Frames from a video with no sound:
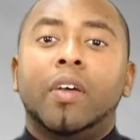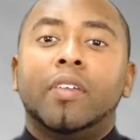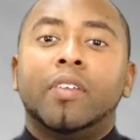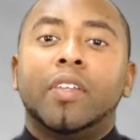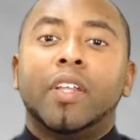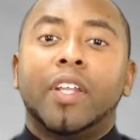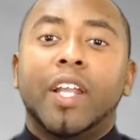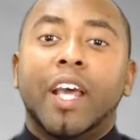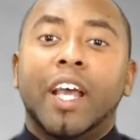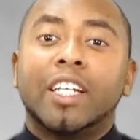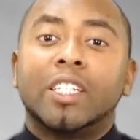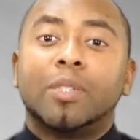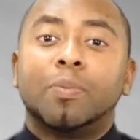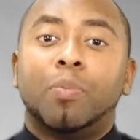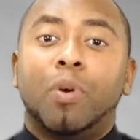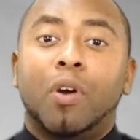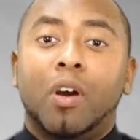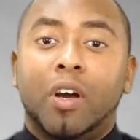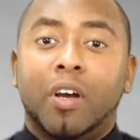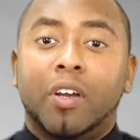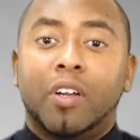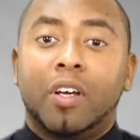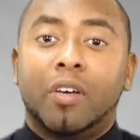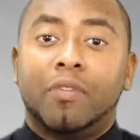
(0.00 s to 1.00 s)
The next
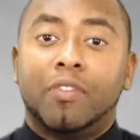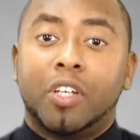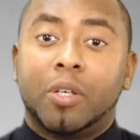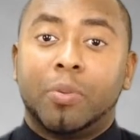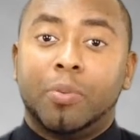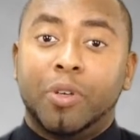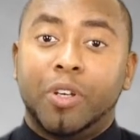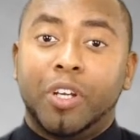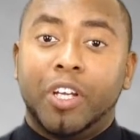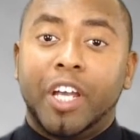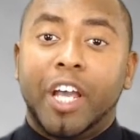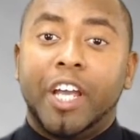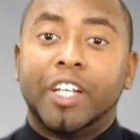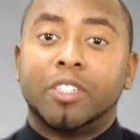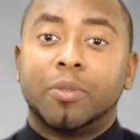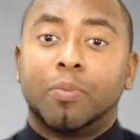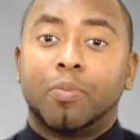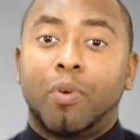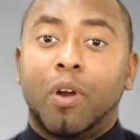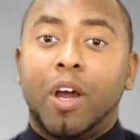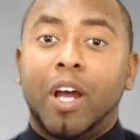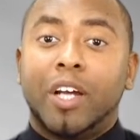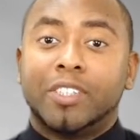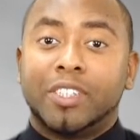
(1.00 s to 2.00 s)
part of the communication
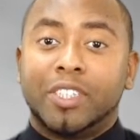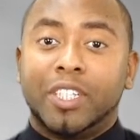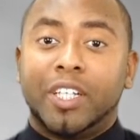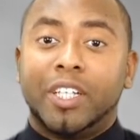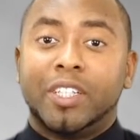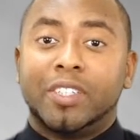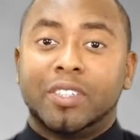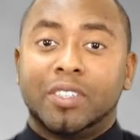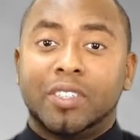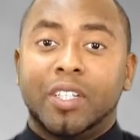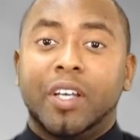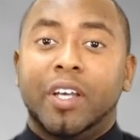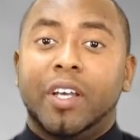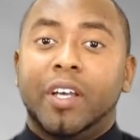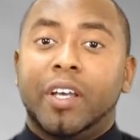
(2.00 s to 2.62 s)
process